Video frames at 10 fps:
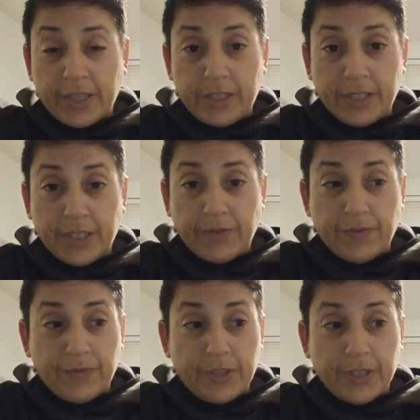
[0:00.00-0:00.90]

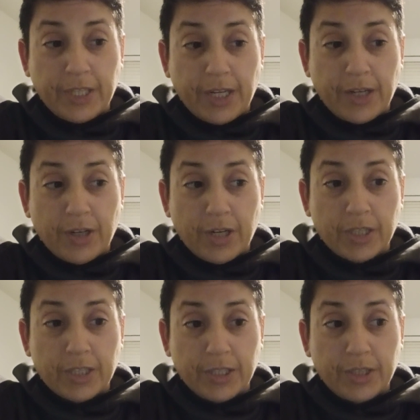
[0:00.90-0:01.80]

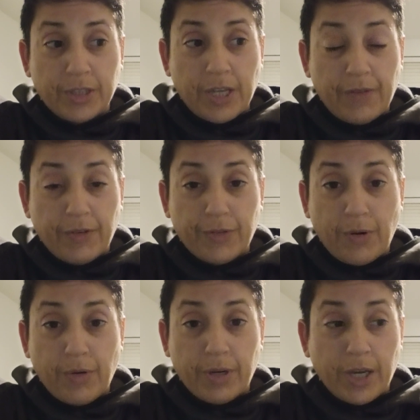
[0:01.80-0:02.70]
to have her
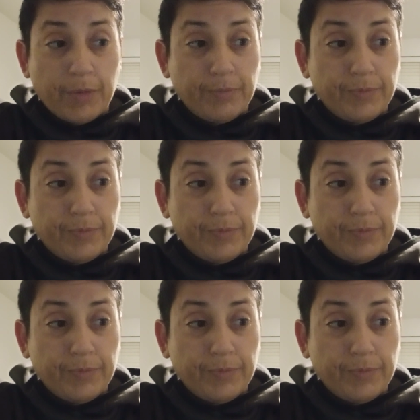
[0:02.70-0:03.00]
throw it up.